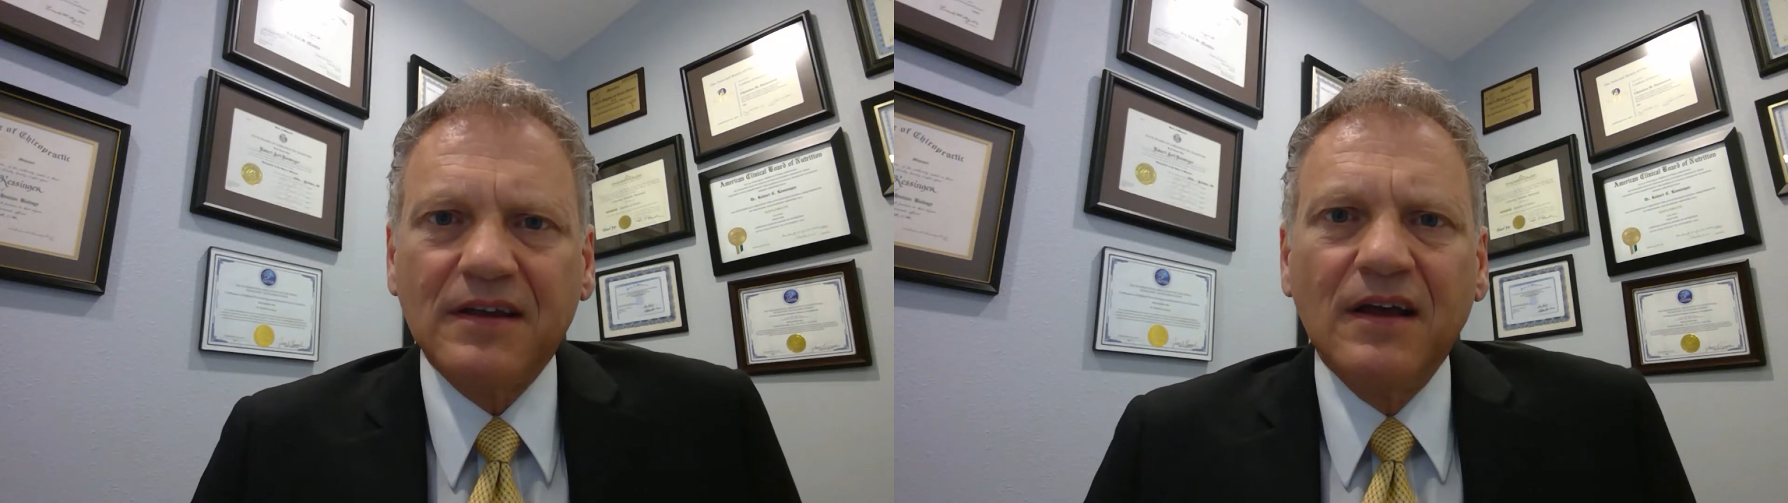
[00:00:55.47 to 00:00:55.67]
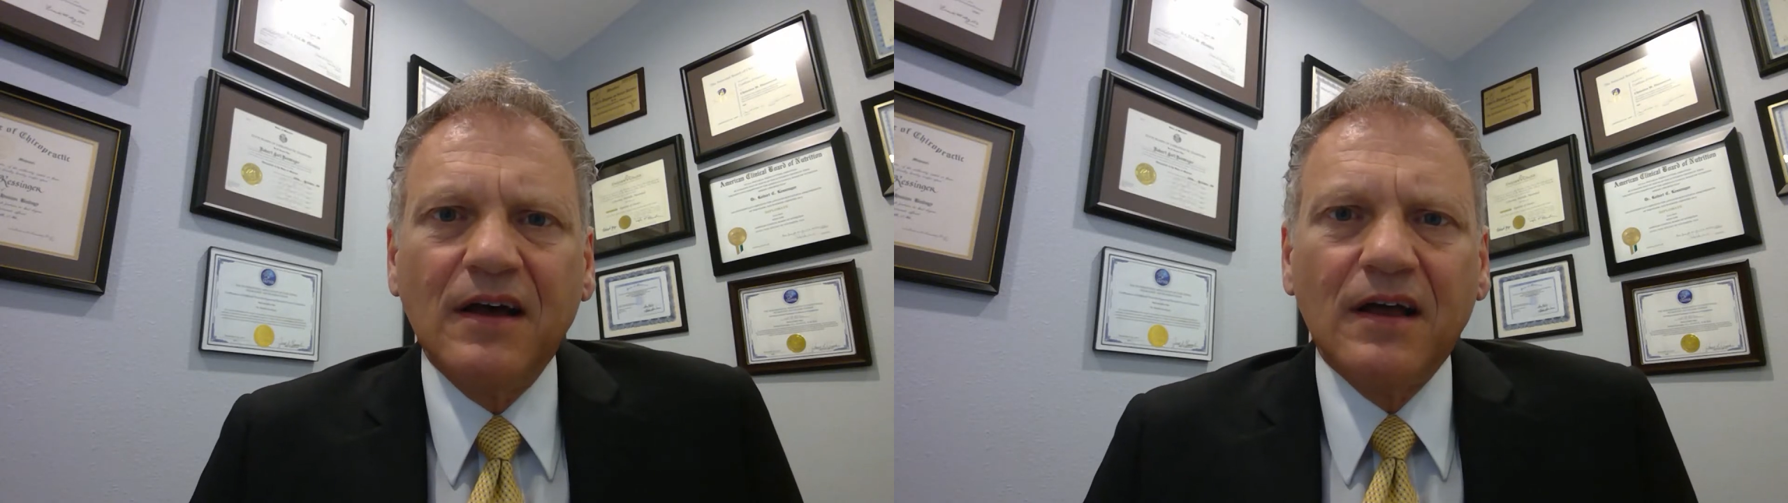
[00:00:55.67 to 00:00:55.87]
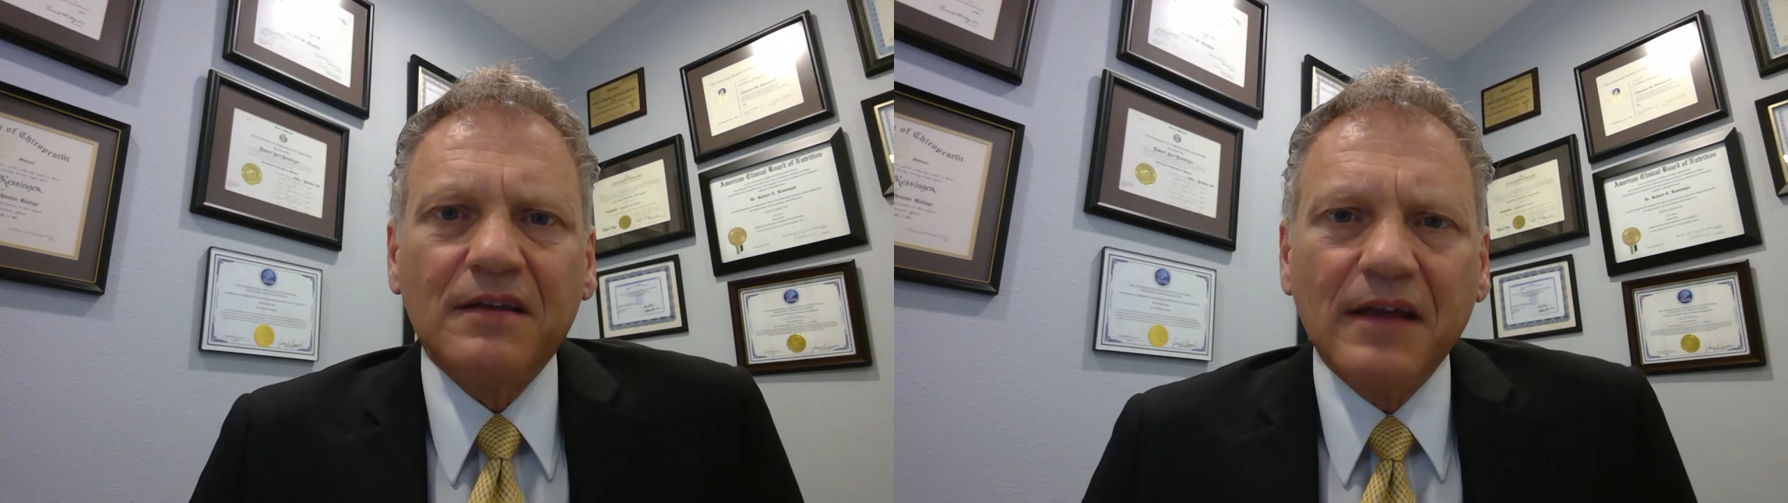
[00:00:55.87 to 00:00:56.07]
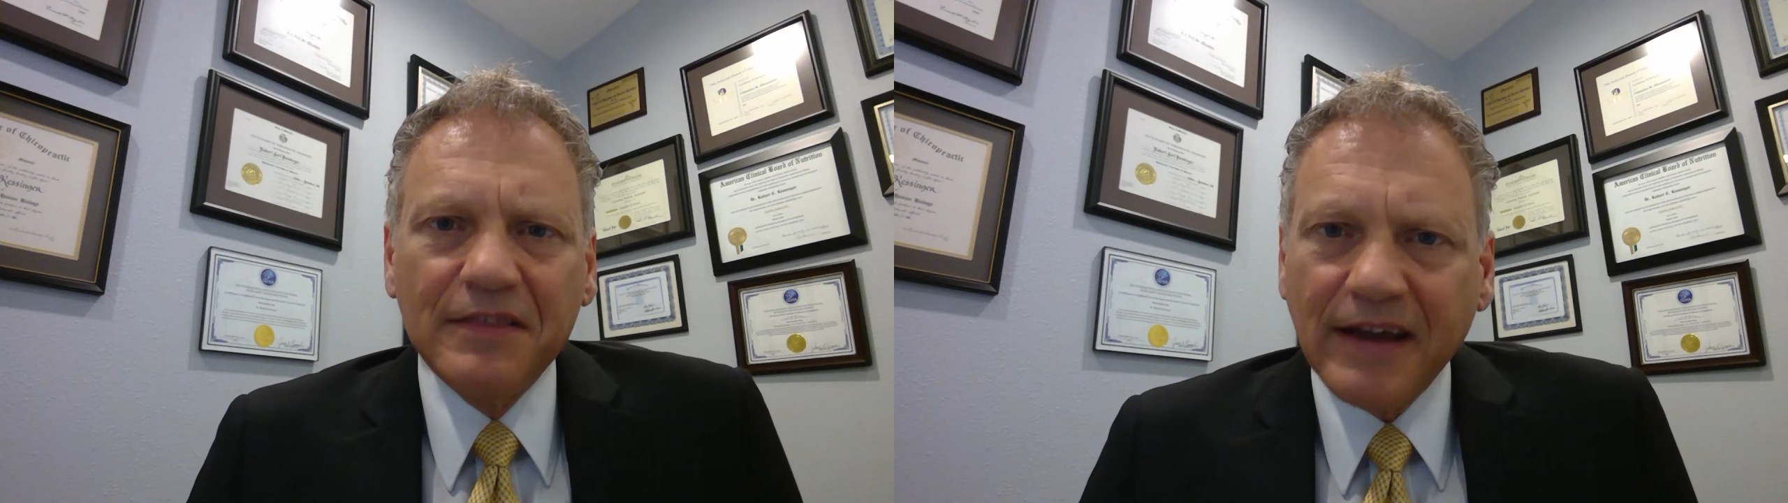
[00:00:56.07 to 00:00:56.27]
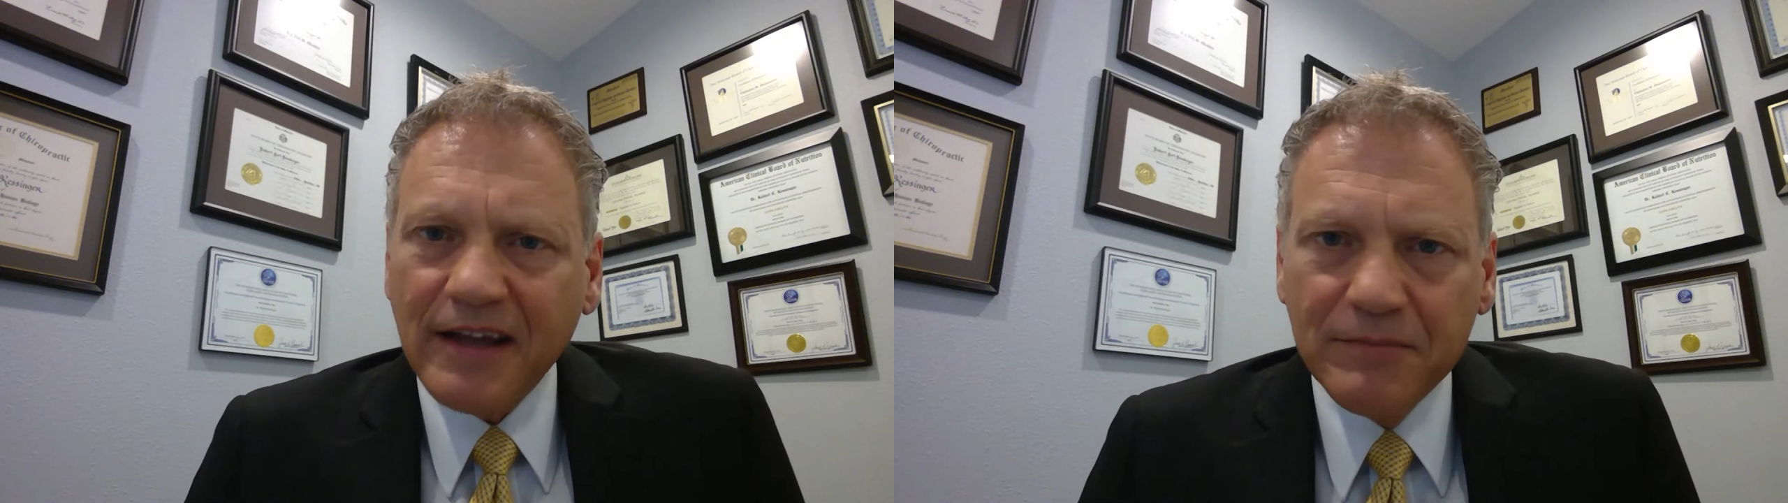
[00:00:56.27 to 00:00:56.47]
that
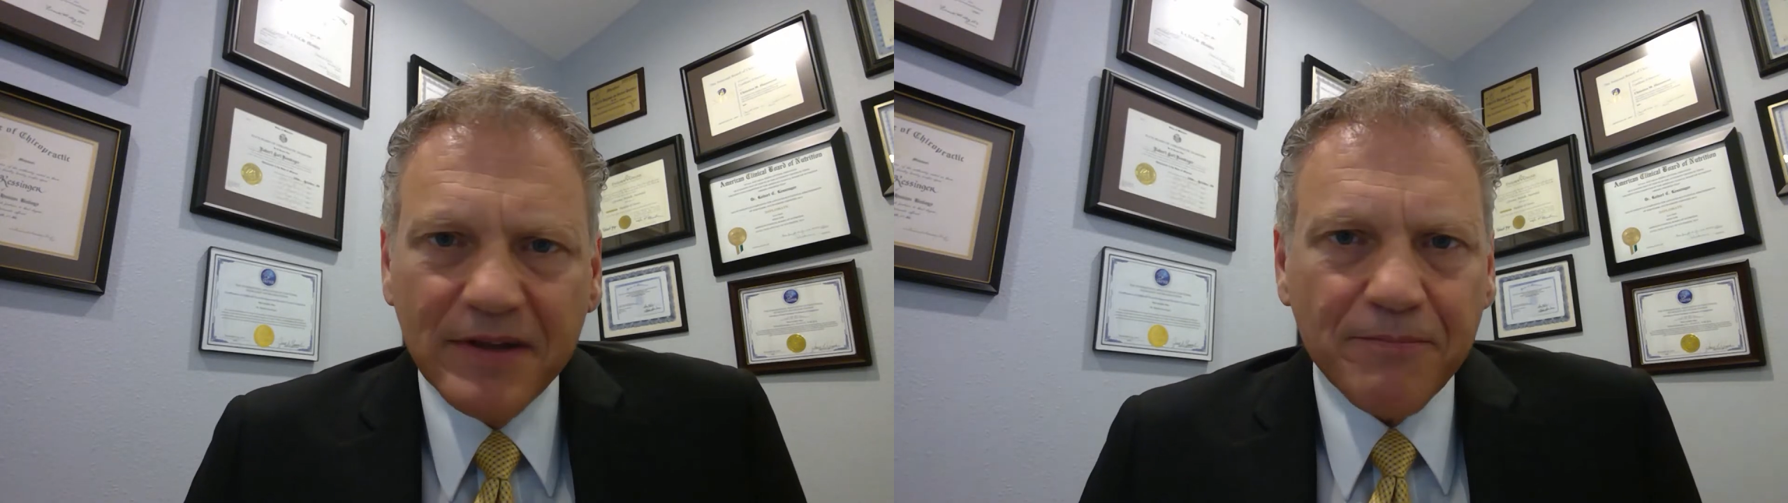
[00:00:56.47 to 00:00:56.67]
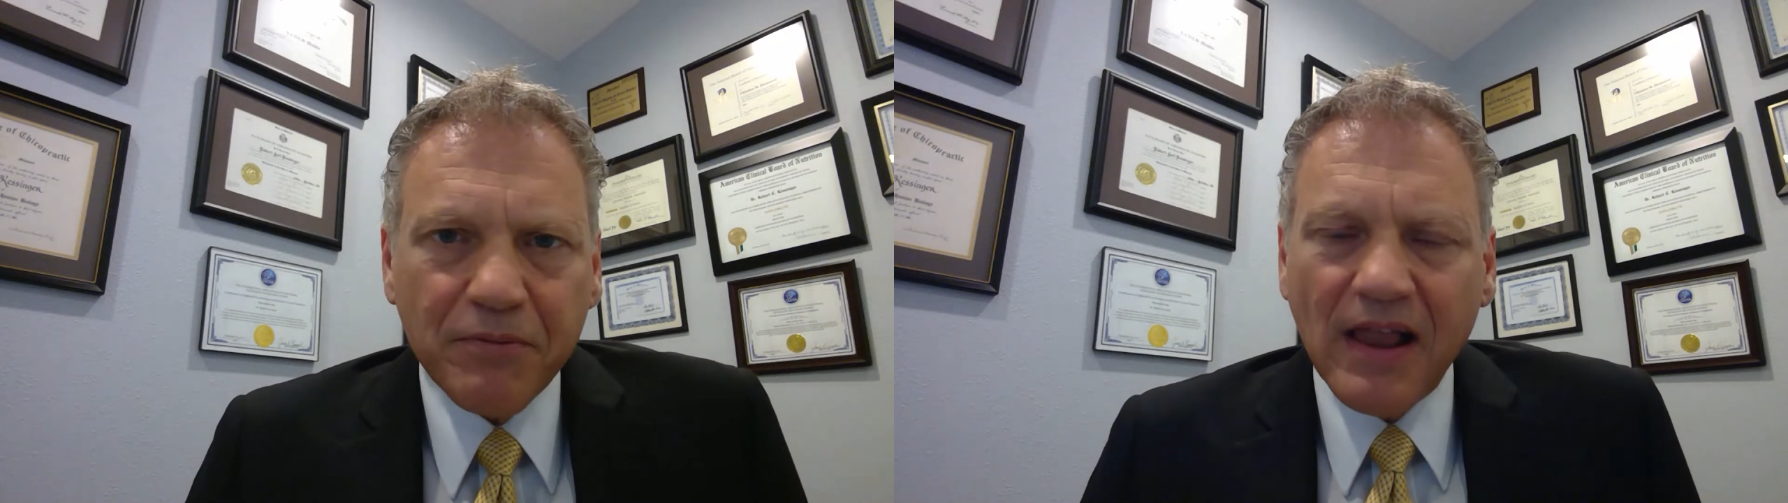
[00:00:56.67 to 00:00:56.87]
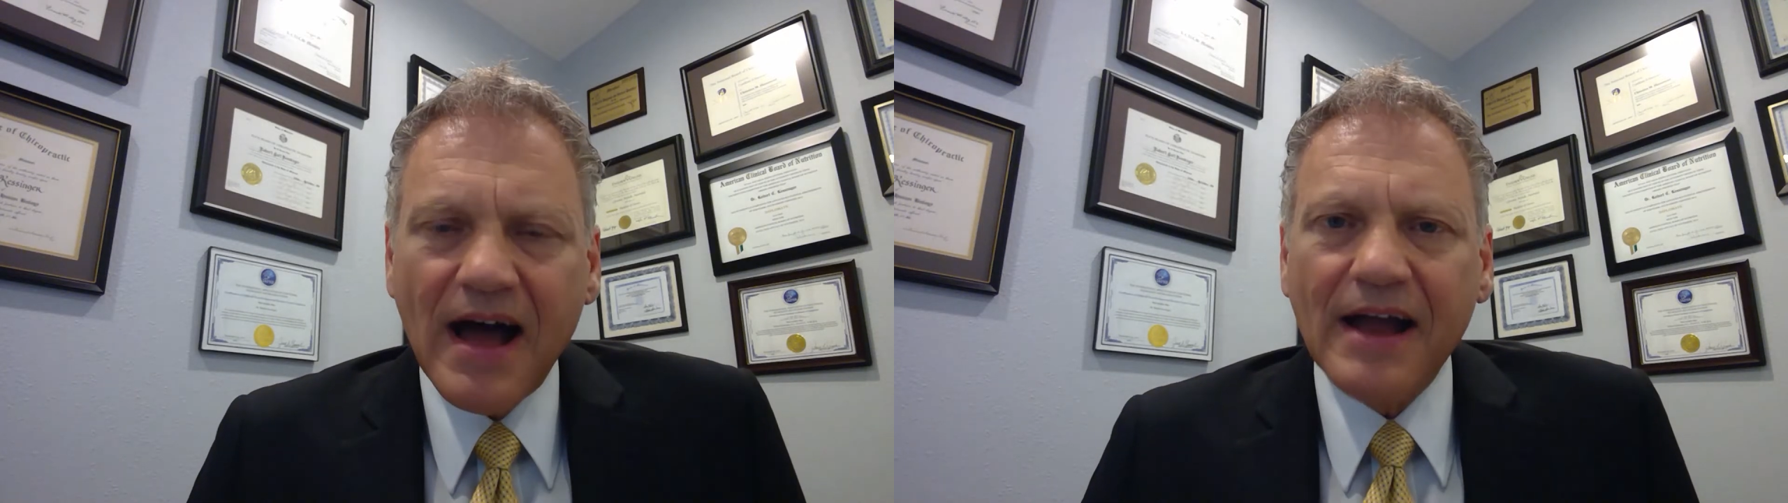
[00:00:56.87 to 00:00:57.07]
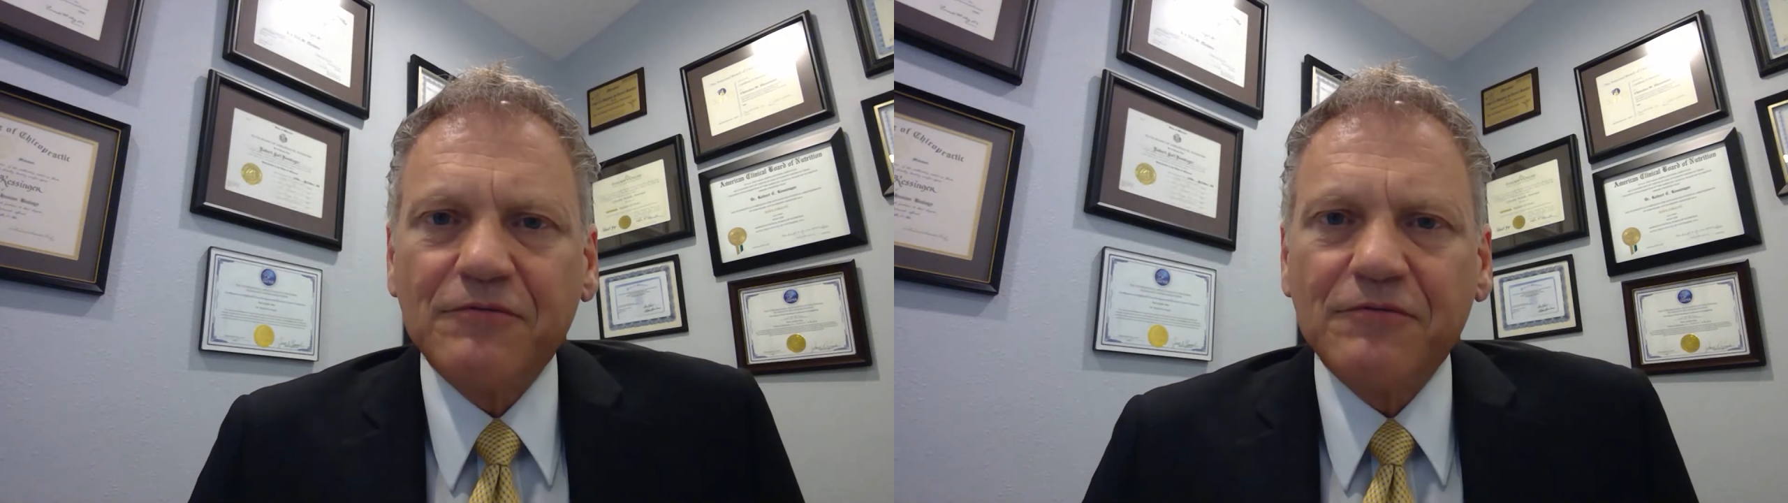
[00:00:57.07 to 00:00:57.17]
can be applied